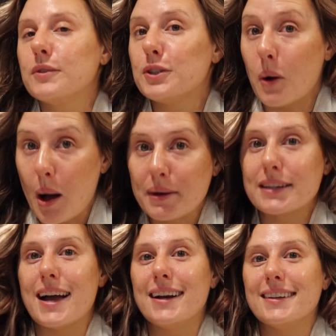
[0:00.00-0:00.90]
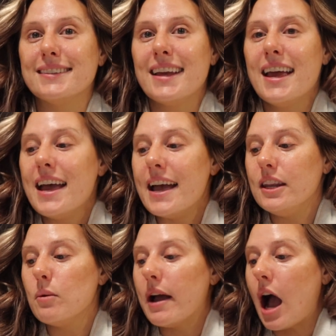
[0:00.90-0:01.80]
So I'm excited.
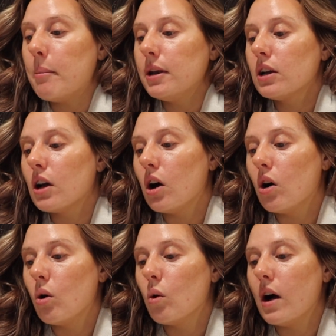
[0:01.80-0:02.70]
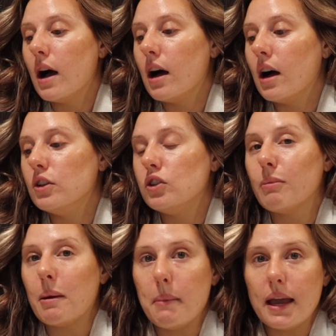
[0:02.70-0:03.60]
Anyway, I'm gonna go do
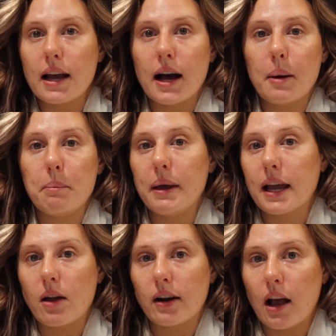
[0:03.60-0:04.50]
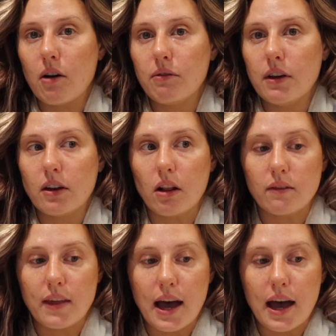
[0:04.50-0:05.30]
my makeup, pick out an outfit and all of